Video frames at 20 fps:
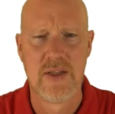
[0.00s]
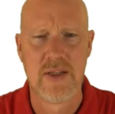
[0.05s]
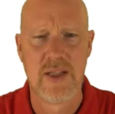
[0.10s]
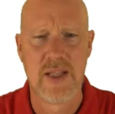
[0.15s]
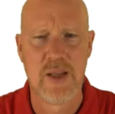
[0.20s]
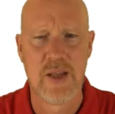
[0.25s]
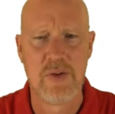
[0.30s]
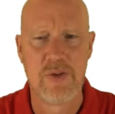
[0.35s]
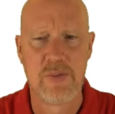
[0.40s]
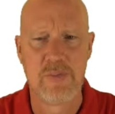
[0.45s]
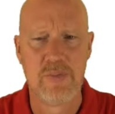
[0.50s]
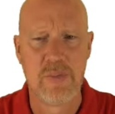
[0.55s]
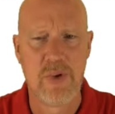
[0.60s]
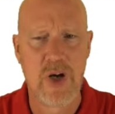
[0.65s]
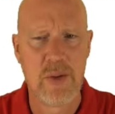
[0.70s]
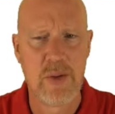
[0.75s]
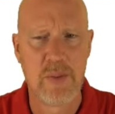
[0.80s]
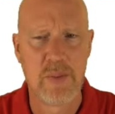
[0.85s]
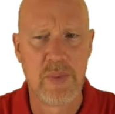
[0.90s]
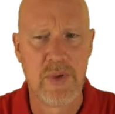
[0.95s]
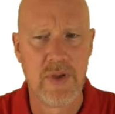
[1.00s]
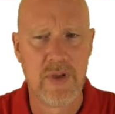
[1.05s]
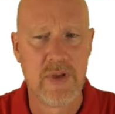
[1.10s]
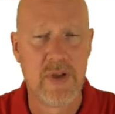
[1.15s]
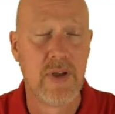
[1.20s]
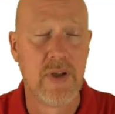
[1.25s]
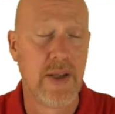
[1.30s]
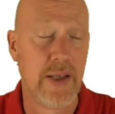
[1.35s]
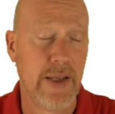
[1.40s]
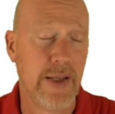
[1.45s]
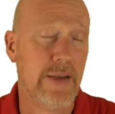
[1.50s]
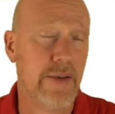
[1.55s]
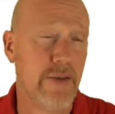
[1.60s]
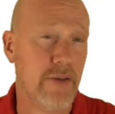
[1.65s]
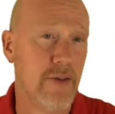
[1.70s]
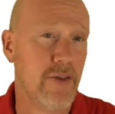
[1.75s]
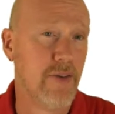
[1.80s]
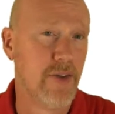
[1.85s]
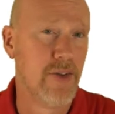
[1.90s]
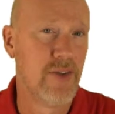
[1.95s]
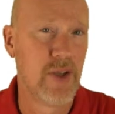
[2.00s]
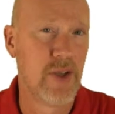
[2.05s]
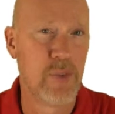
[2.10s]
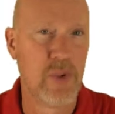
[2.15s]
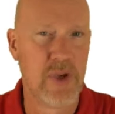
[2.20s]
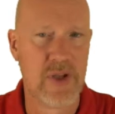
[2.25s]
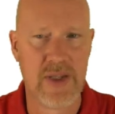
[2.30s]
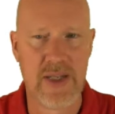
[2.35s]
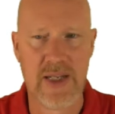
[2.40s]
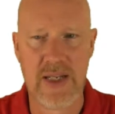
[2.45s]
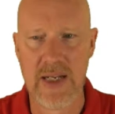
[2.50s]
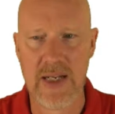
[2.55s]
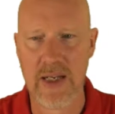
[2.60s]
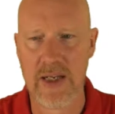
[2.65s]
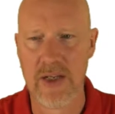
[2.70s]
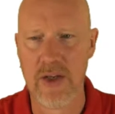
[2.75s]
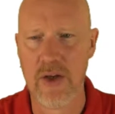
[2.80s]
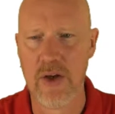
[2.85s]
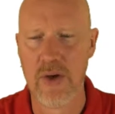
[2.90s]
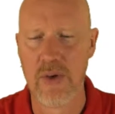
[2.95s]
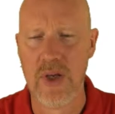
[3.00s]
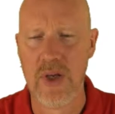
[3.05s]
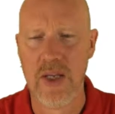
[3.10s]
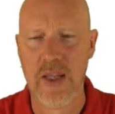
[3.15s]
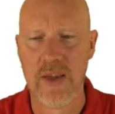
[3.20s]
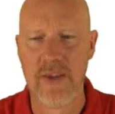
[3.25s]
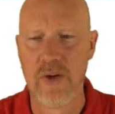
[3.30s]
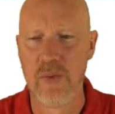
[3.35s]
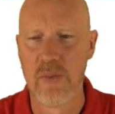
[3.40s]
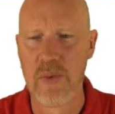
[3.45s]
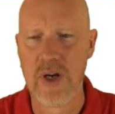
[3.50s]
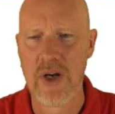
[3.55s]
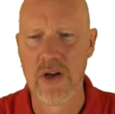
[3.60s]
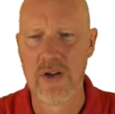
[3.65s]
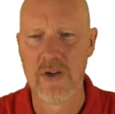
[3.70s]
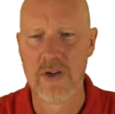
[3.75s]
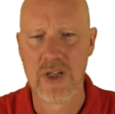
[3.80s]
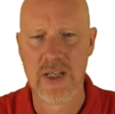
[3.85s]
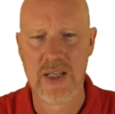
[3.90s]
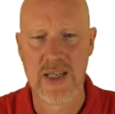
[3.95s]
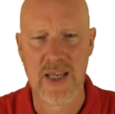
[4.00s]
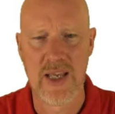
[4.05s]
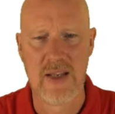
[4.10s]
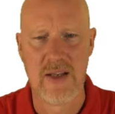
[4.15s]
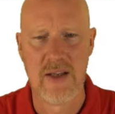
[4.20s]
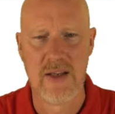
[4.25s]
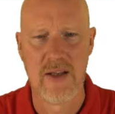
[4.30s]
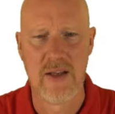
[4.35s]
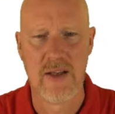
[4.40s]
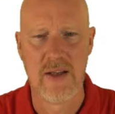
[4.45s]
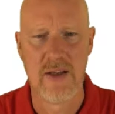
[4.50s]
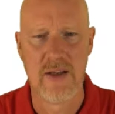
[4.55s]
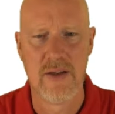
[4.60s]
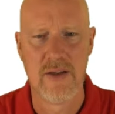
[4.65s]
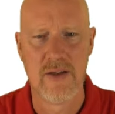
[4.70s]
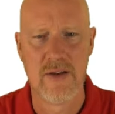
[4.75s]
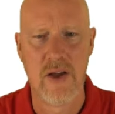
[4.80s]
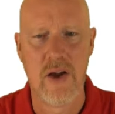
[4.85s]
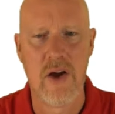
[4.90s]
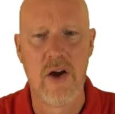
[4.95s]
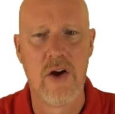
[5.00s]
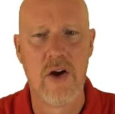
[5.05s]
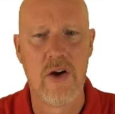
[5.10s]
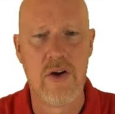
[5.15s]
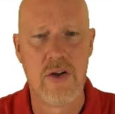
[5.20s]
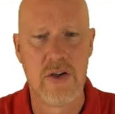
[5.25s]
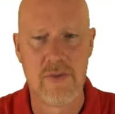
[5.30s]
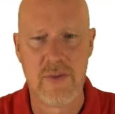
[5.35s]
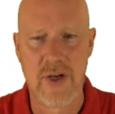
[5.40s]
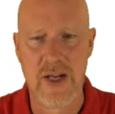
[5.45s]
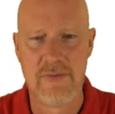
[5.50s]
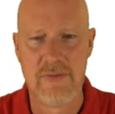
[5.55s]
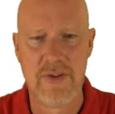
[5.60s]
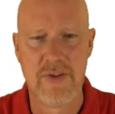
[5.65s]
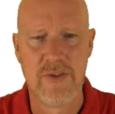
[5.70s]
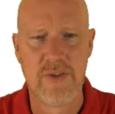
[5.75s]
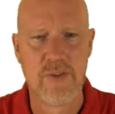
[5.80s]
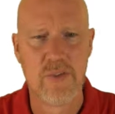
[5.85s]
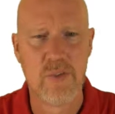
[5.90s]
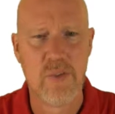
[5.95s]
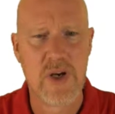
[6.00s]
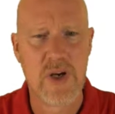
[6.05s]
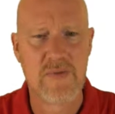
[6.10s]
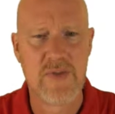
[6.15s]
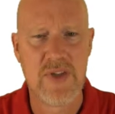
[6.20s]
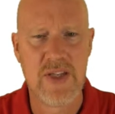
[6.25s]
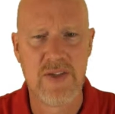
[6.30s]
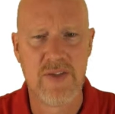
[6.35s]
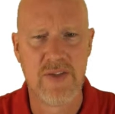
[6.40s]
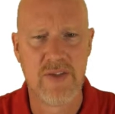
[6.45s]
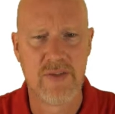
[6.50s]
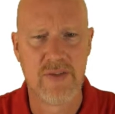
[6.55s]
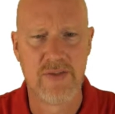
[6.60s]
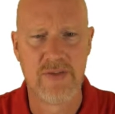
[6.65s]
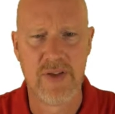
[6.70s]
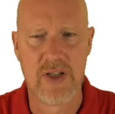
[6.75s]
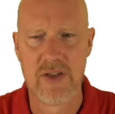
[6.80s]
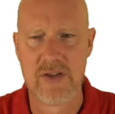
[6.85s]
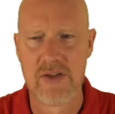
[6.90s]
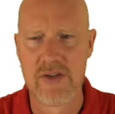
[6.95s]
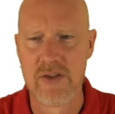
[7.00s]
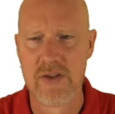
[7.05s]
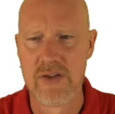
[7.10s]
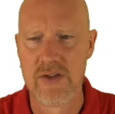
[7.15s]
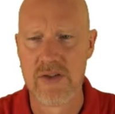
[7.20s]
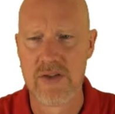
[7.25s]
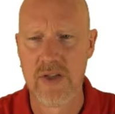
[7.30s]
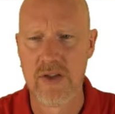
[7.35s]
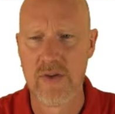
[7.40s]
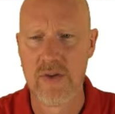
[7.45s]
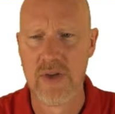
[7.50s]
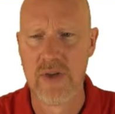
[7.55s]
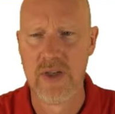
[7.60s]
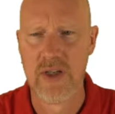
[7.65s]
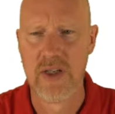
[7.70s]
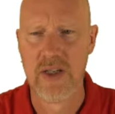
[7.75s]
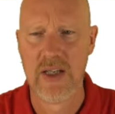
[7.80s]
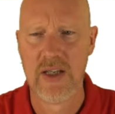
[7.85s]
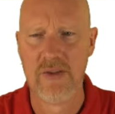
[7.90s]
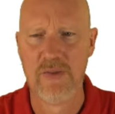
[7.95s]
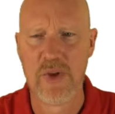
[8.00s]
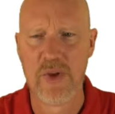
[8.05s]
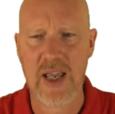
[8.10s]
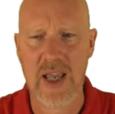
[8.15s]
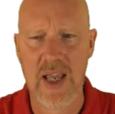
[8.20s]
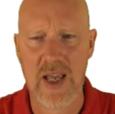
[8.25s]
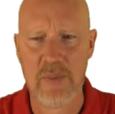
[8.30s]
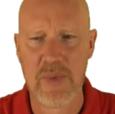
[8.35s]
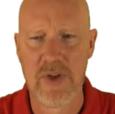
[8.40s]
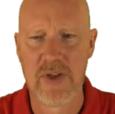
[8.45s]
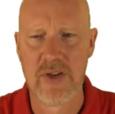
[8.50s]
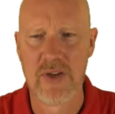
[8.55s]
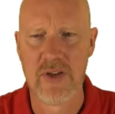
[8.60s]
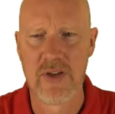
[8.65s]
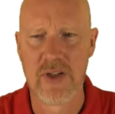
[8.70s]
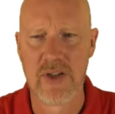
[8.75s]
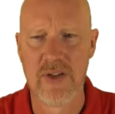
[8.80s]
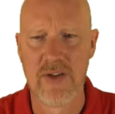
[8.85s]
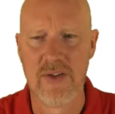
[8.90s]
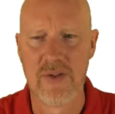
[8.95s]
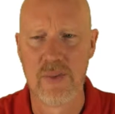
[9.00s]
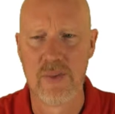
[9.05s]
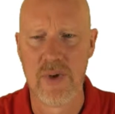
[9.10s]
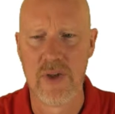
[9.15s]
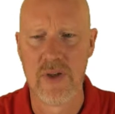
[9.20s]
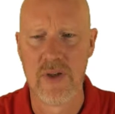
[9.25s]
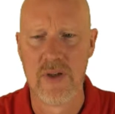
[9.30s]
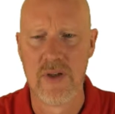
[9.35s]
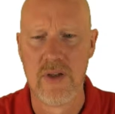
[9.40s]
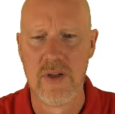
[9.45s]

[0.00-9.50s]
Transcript: Now it's probable, and since I put in the data I know, that we aren't looking at all arrivals. One of these is a finish. So if we happen to look at this one,